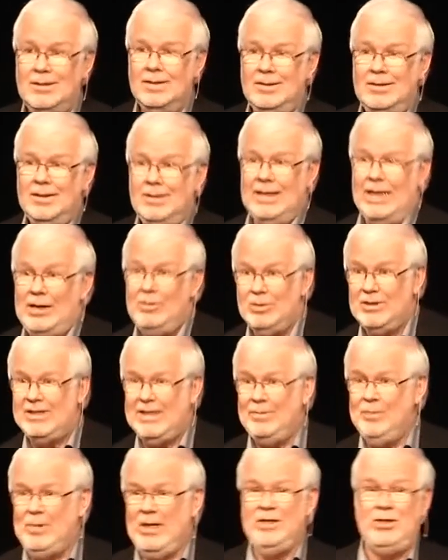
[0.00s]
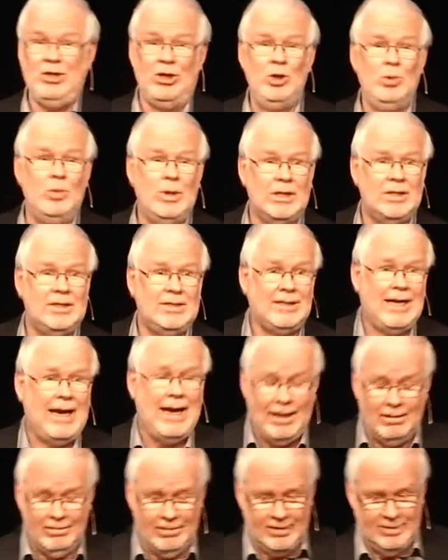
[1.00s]
They would simply do what
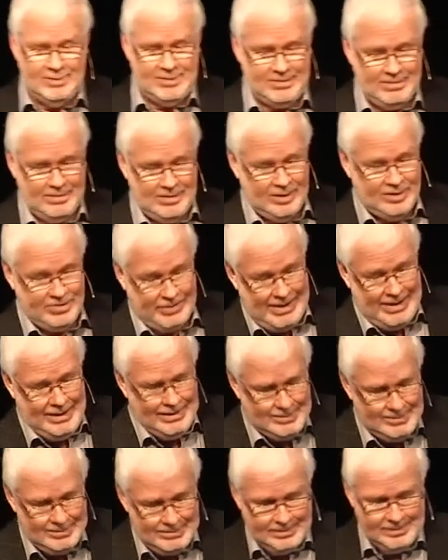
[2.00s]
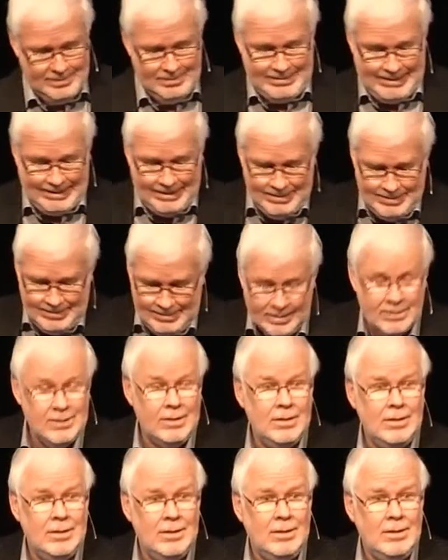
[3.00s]
Herod the Great did
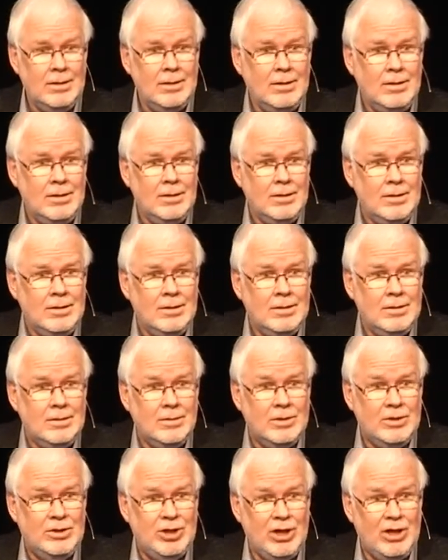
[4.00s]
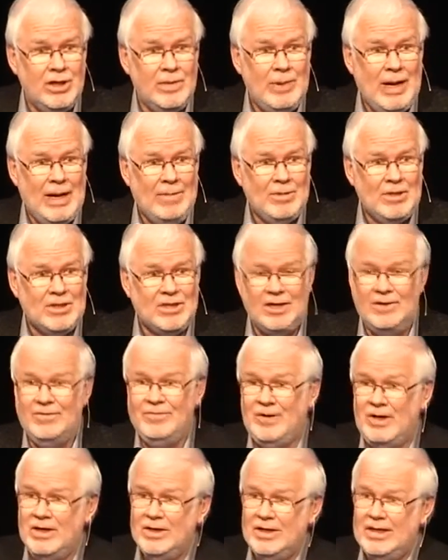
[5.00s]
when John the Baptist
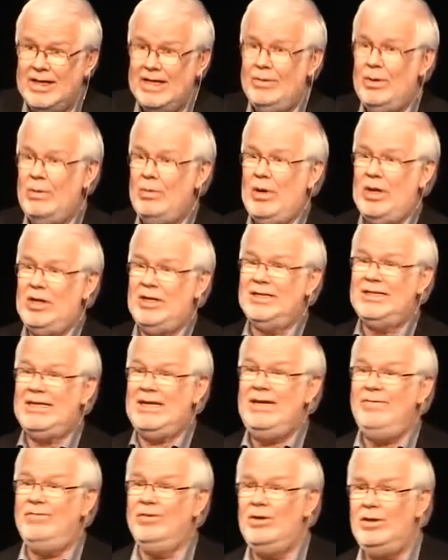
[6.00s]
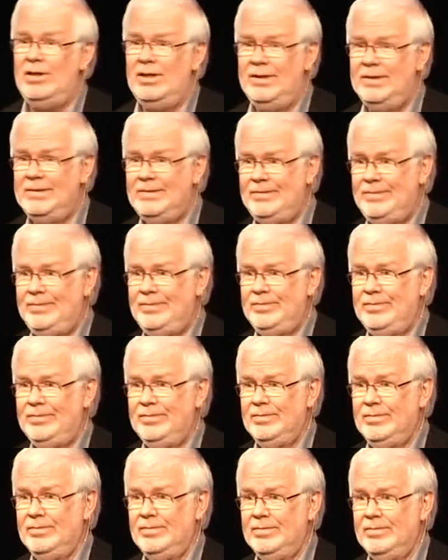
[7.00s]
confronted him about his evil.
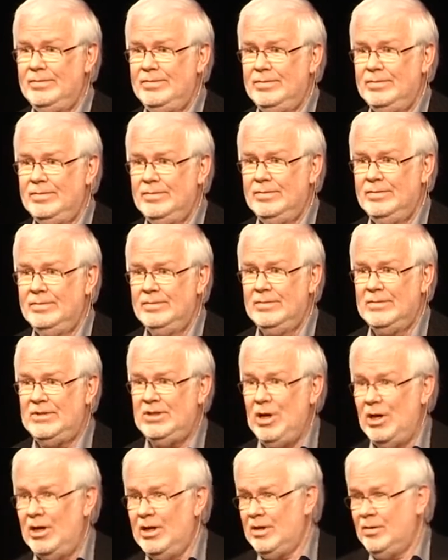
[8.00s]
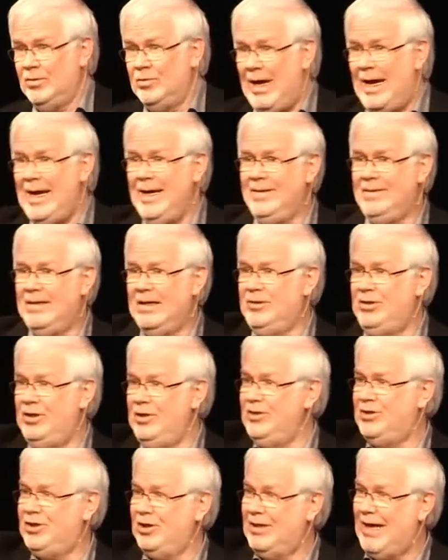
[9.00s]
It's not right that
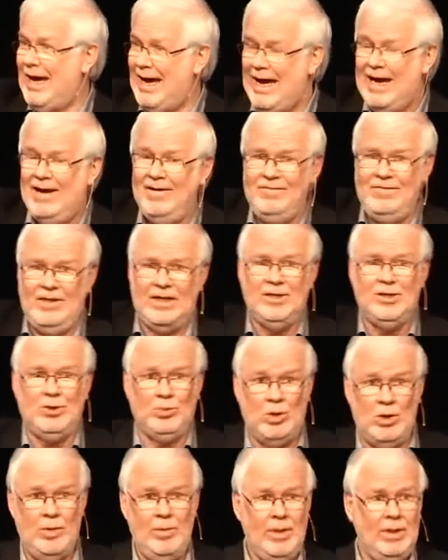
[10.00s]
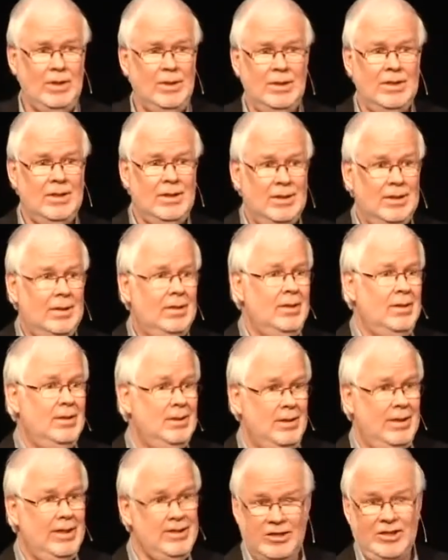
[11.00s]
you should have this woman.
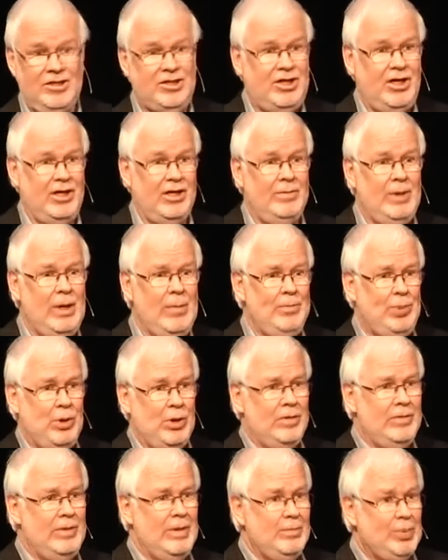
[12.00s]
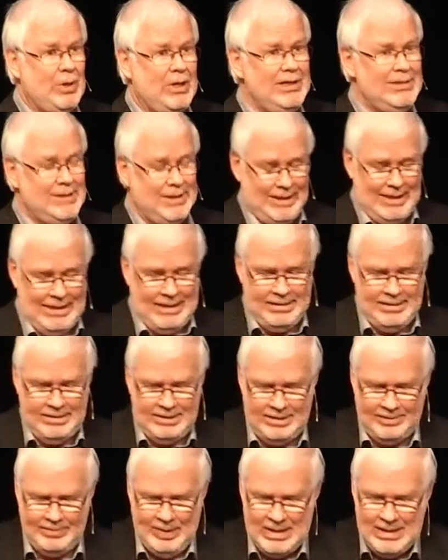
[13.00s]
He just shut him up, put him in prison, ended
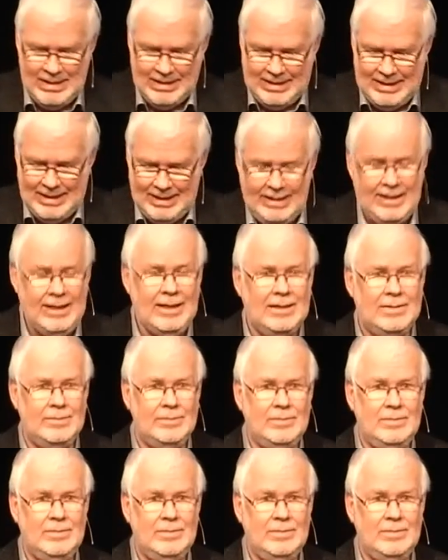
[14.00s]
up killing him.